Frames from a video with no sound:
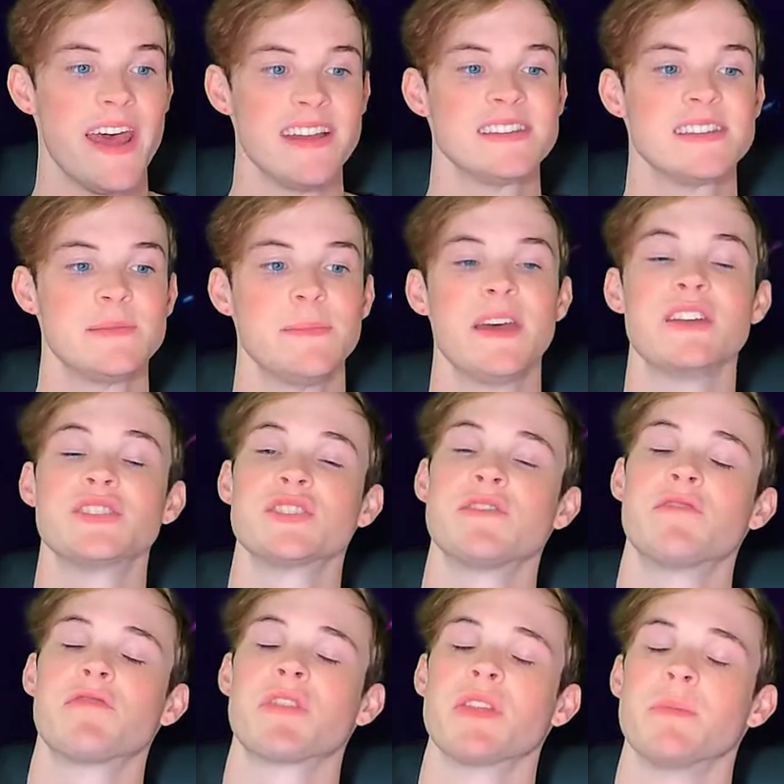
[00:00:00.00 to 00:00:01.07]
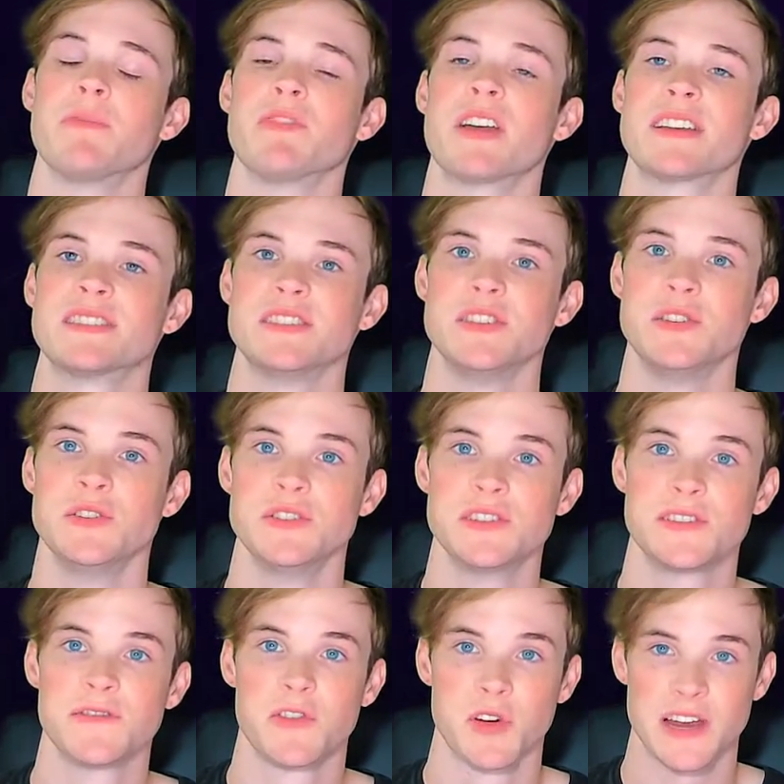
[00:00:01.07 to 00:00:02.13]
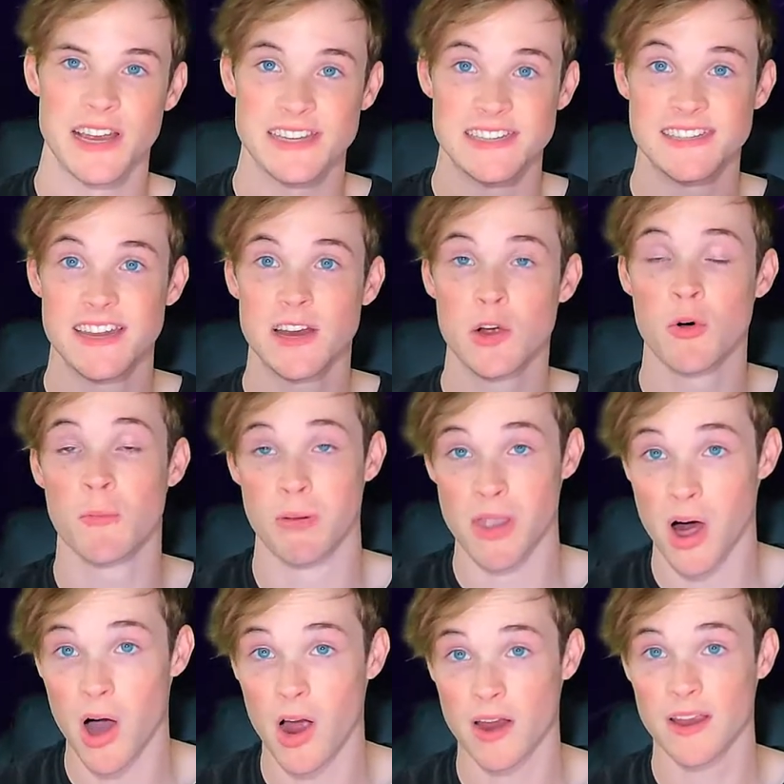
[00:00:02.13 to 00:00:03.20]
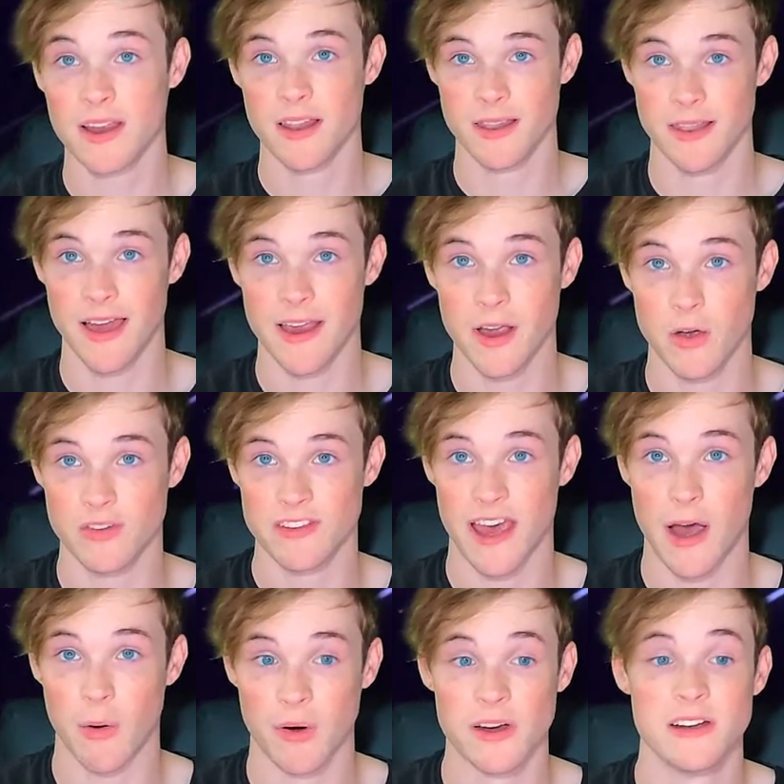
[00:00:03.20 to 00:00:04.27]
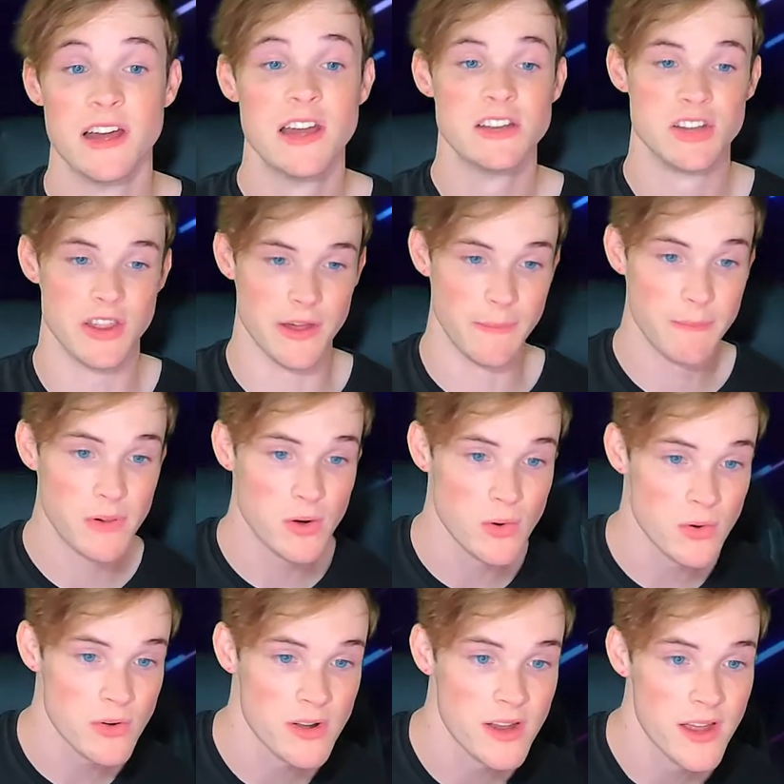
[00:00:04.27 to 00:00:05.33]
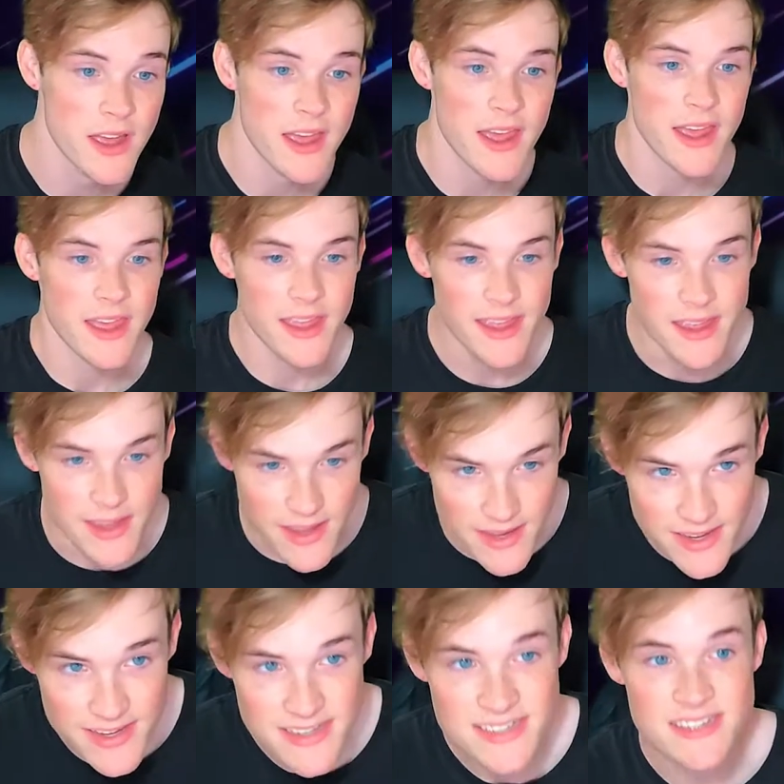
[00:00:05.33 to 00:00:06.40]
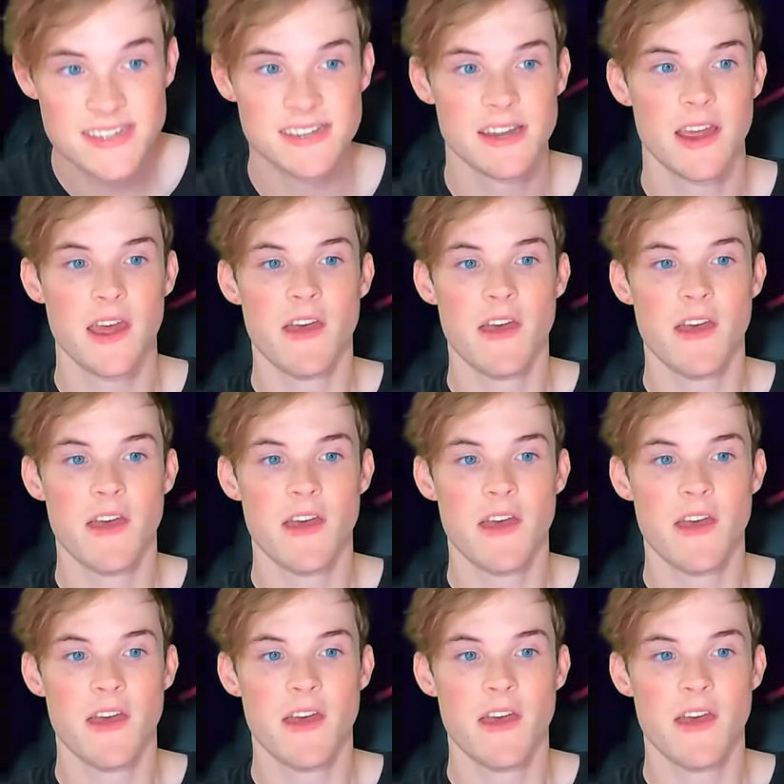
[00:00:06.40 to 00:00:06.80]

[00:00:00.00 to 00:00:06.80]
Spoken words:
estimation for the bricks used for a single block Lego tower to the moon is